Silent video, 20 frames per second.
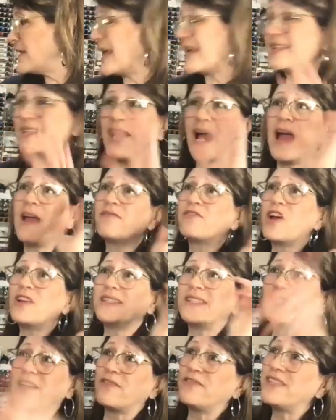like I've got
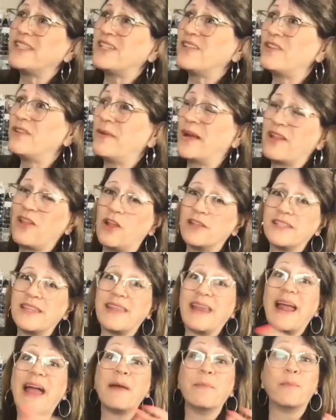stuff still in my closet
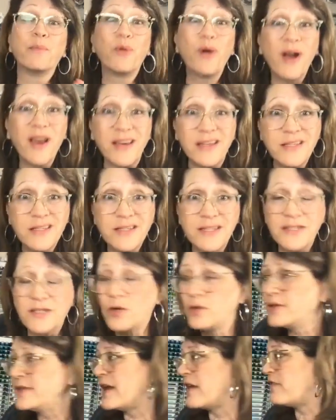that I hadn't priced. It's
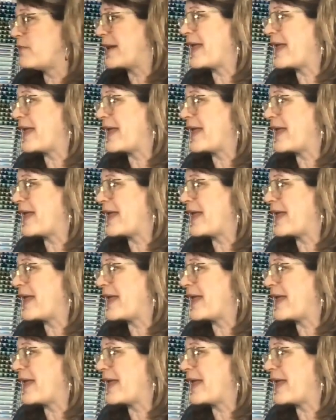old enough,